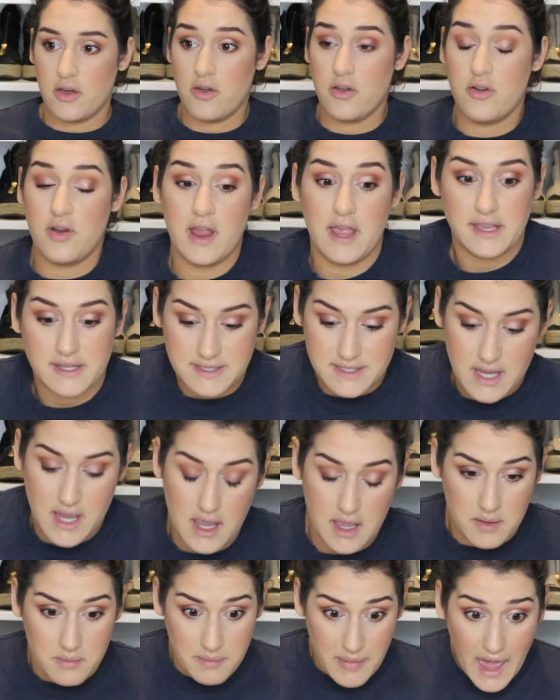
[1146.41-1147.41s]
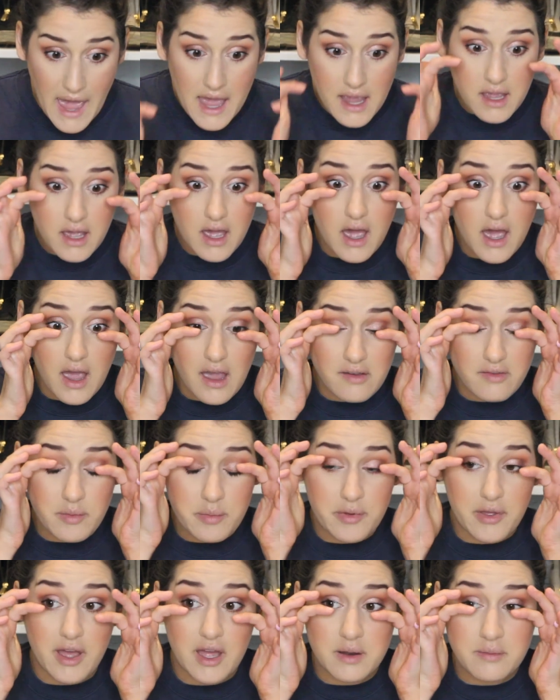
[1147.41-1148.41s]
Alright, I'm back. I've
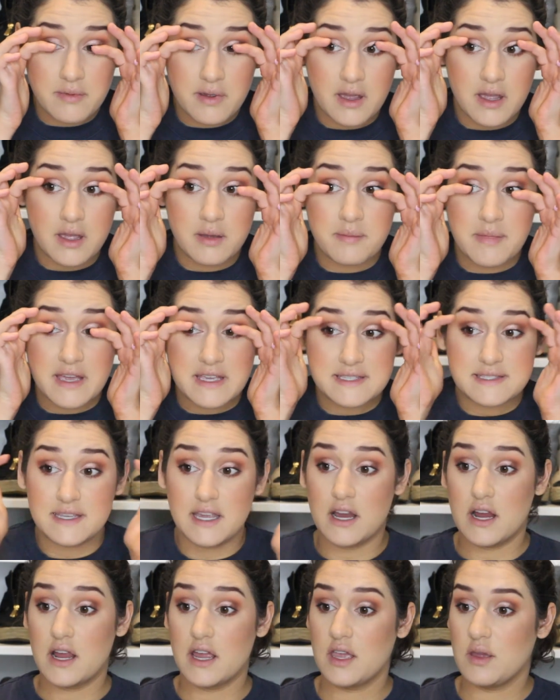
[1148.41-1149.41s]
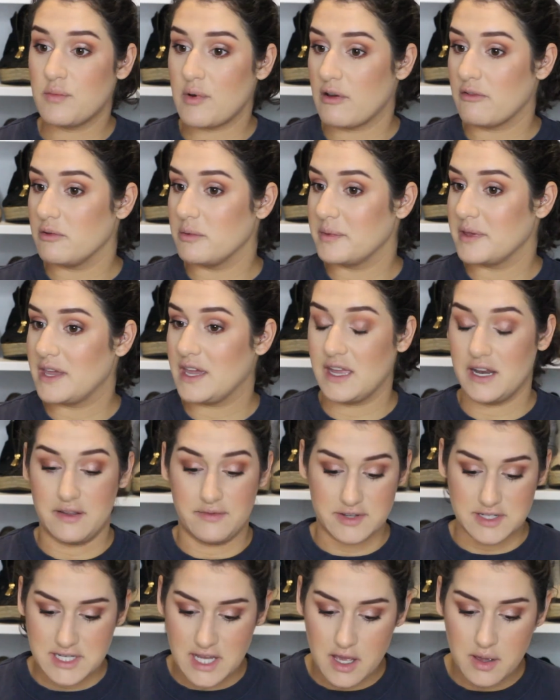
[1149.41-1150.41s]
applied my mascara. You probably can't
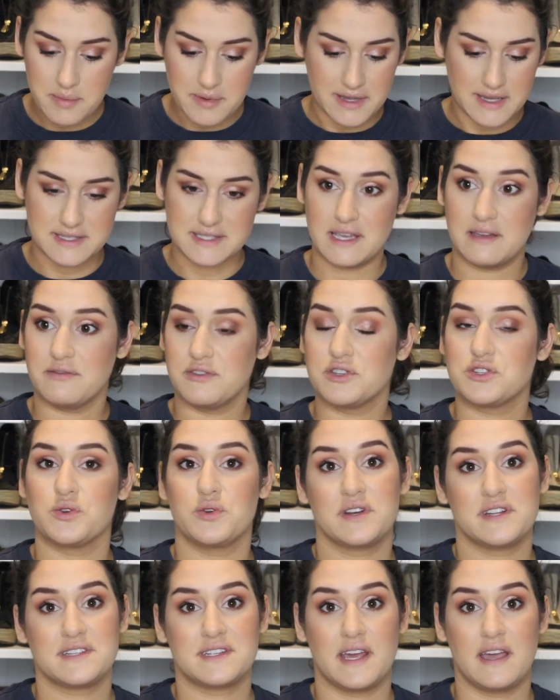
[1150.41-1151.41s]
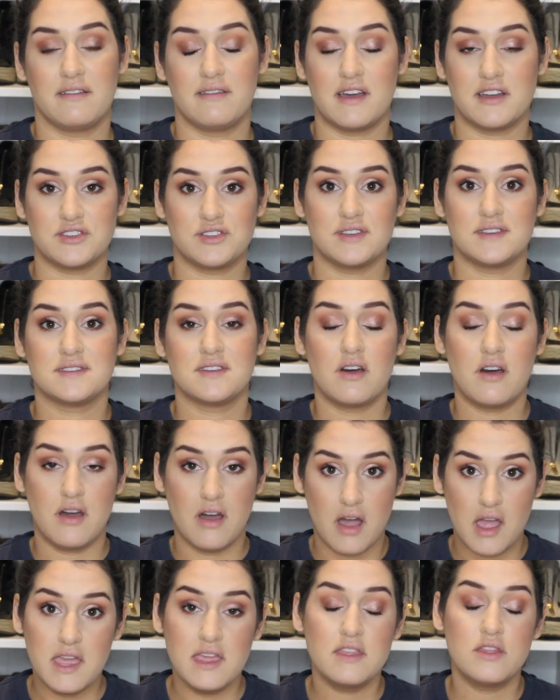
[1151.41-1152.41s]
even tell because I have the shortest eyelashes
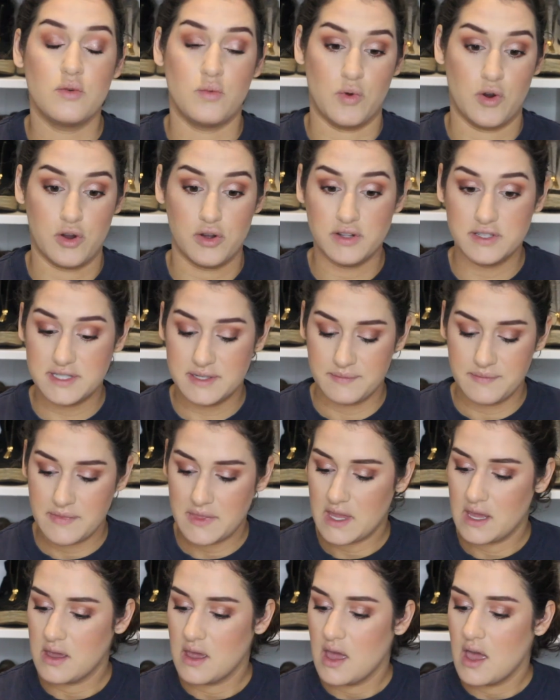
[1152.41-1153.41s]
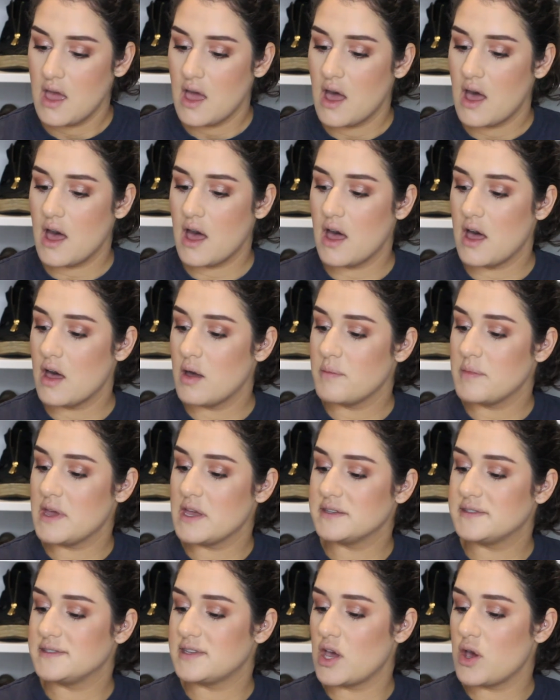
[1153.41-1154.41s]
in the world.
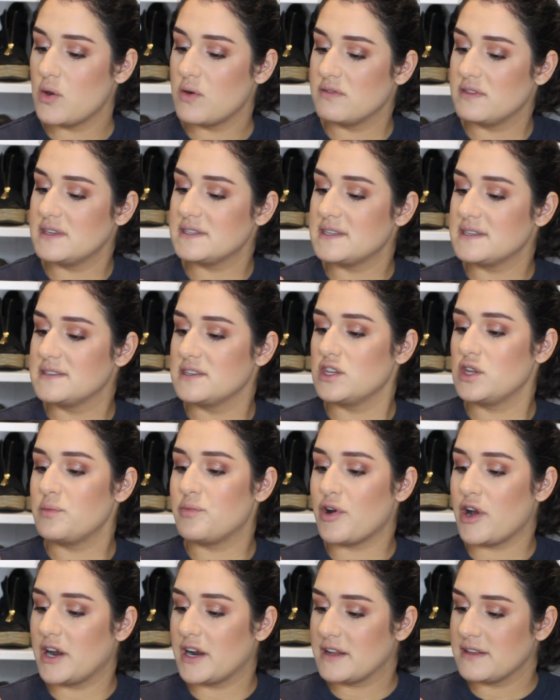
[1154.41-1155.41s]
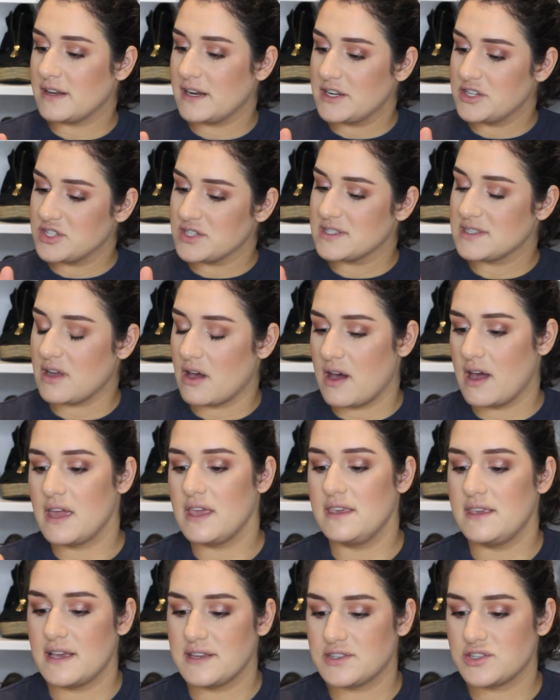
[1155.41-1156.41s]
So this is a new product that I just
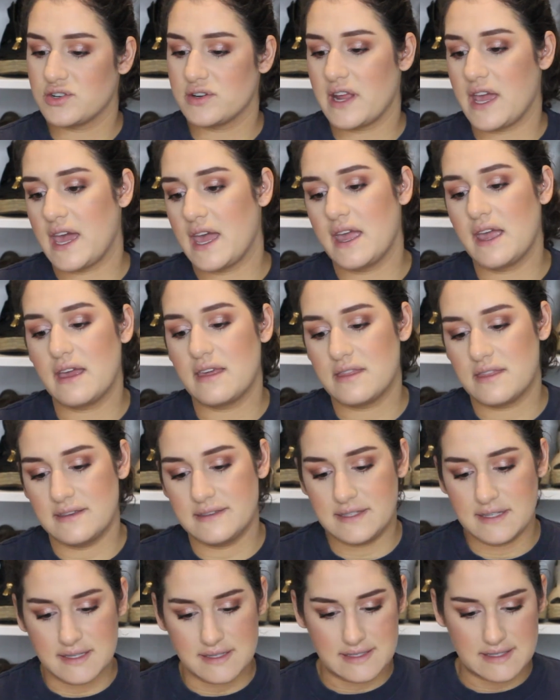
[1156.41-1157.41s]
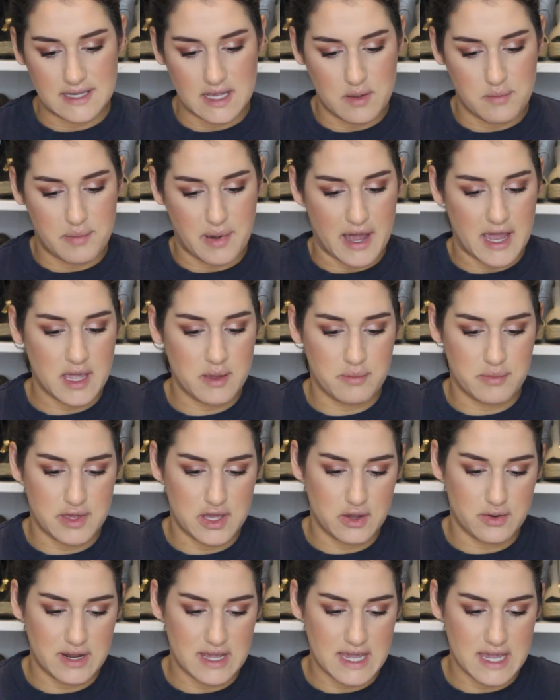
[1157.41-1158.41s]
got yesterday. This is the Bite
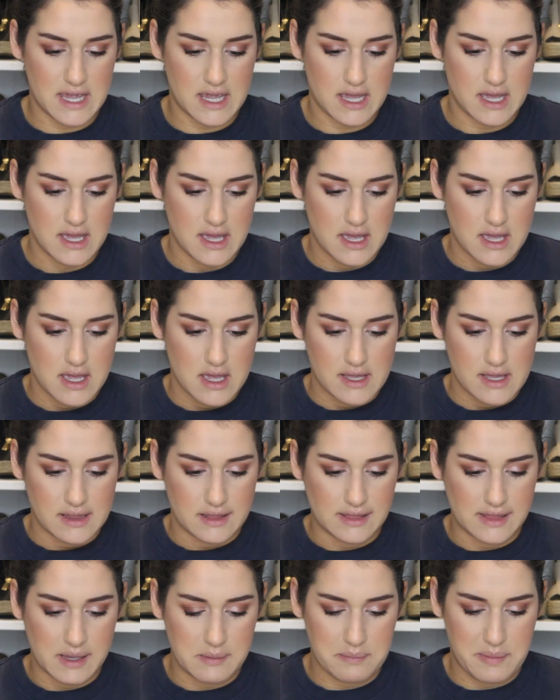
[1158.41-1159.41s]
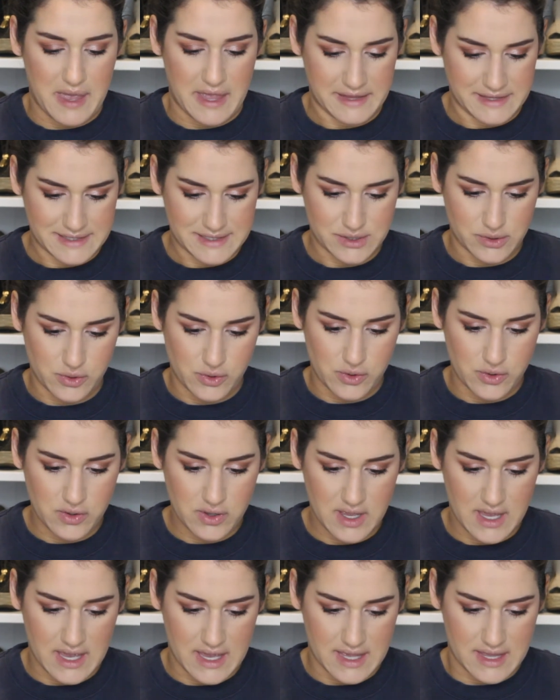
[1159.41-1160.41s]
Beauty lip
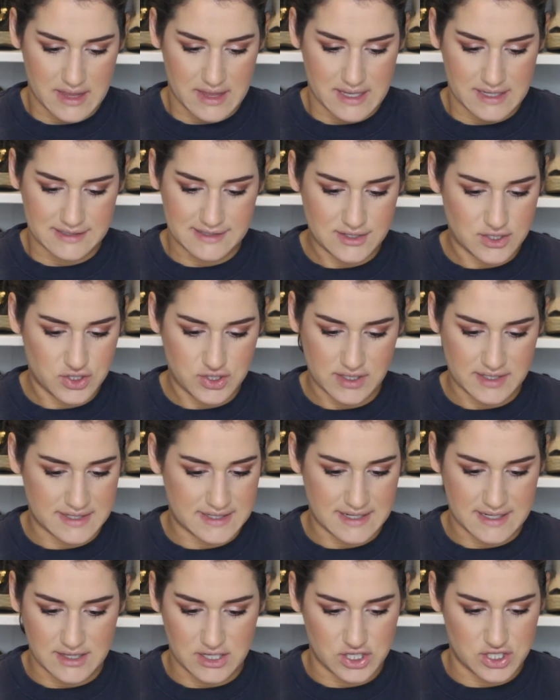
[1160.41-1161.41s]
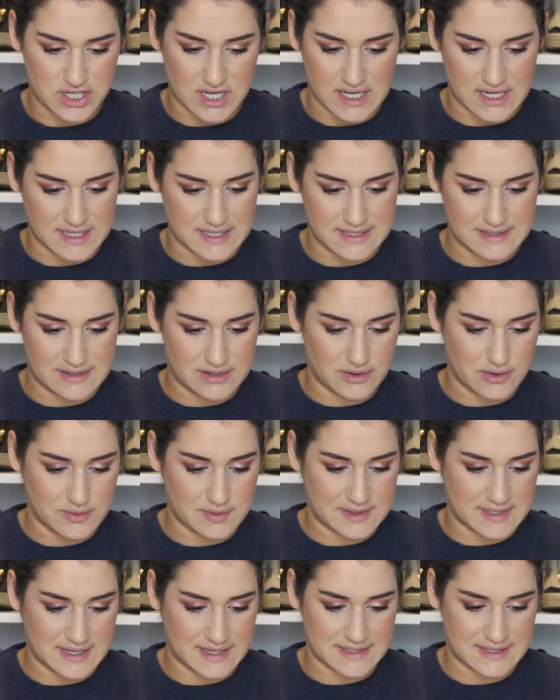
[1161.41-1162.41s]
pencil, and this is just in the shade
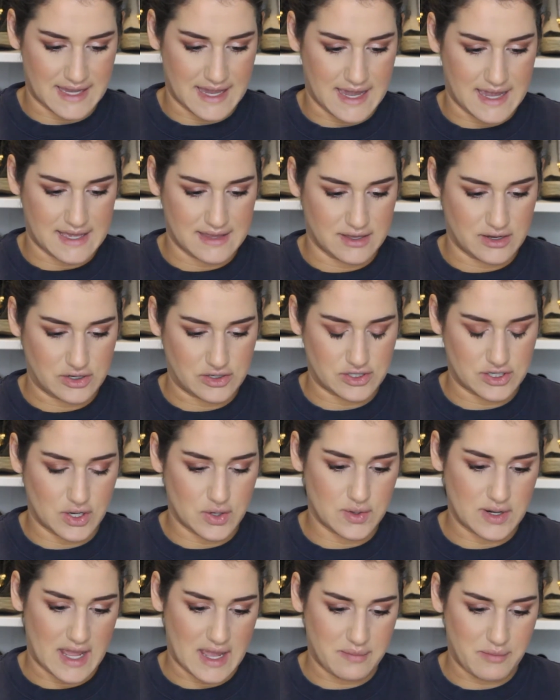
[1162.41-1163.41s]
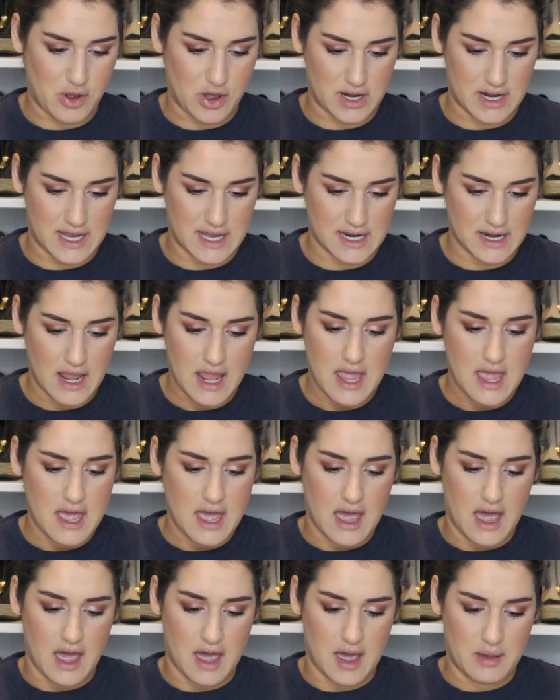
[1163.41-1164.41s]
068. There's no name on it.
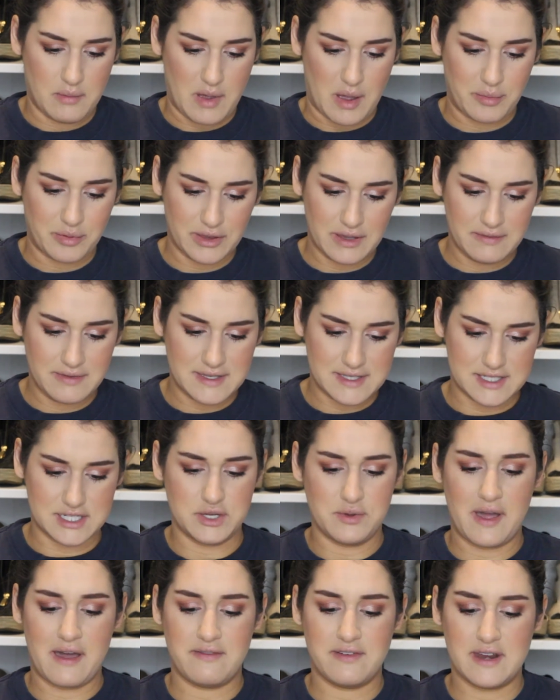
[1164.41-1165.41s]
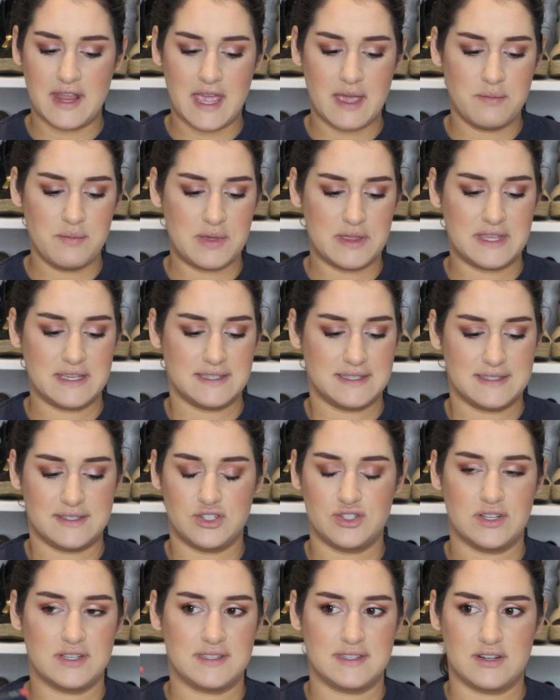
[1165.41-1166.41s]
I believe these do have a name, but this is
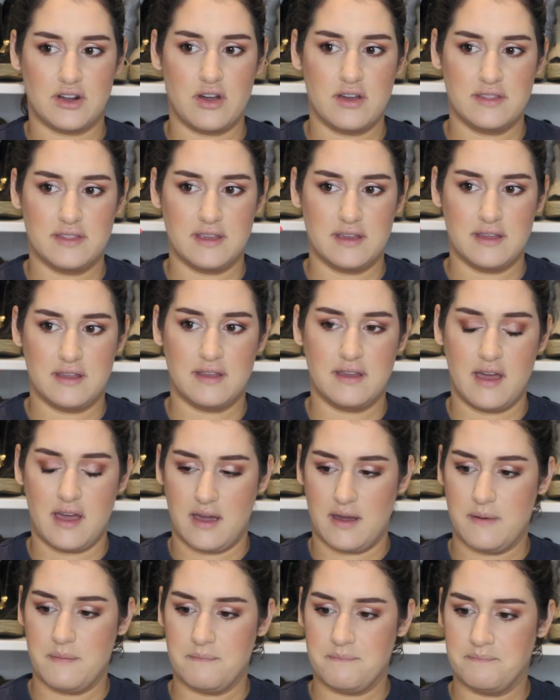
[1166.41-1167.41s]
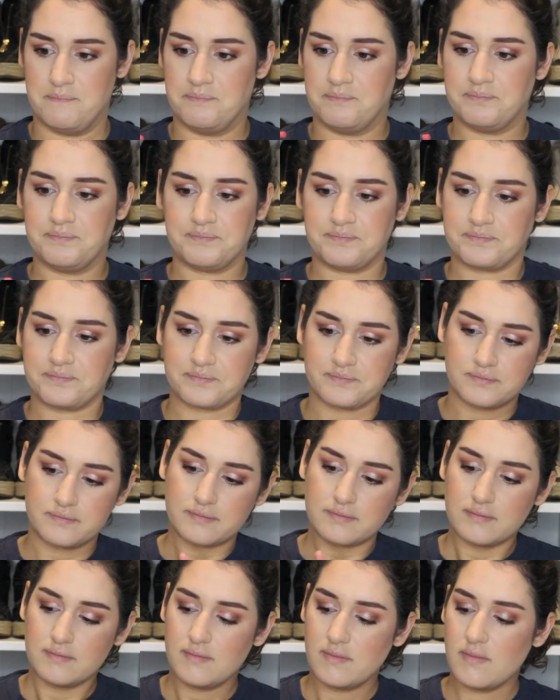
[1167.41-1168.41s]
just on the
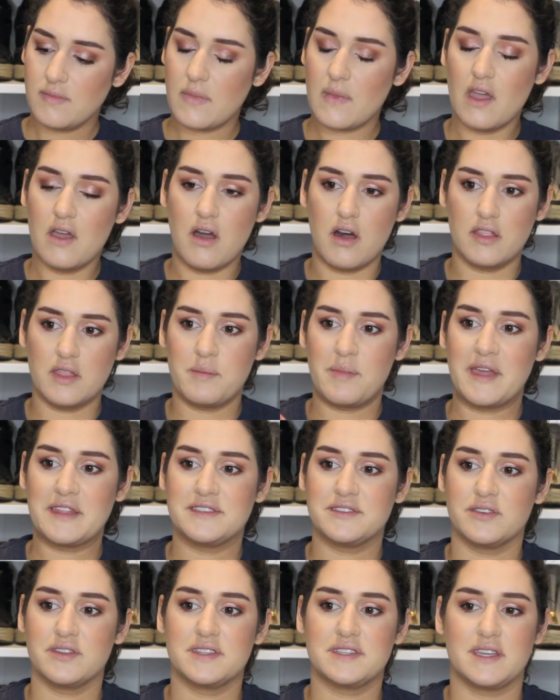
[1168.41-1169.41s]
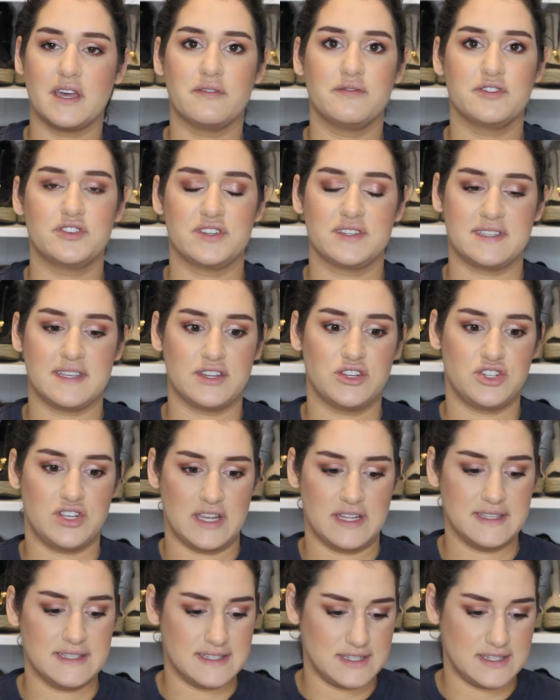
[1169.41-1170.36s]
pencil itself. It just says shade